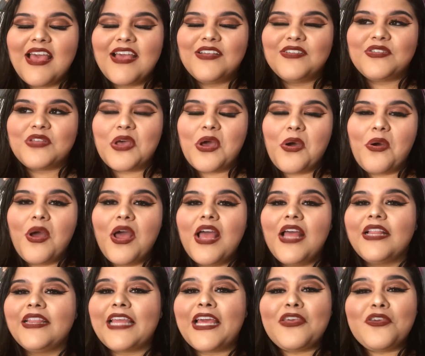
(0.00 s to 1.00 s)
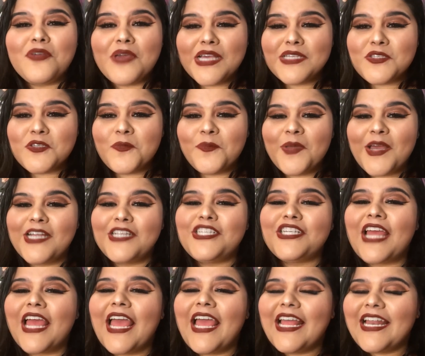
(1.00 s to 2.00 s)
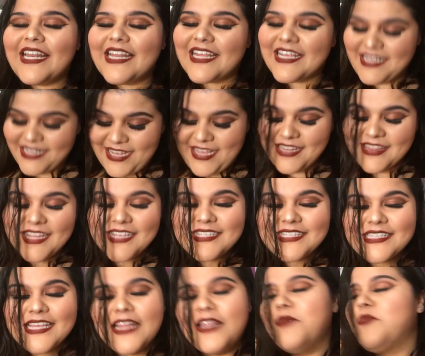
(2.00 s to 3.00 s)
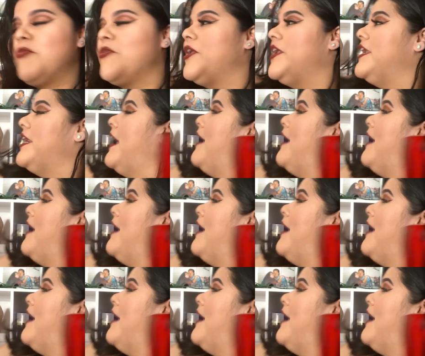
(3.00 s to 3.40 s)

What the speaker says: So thank you guys so much, and let's celebrate.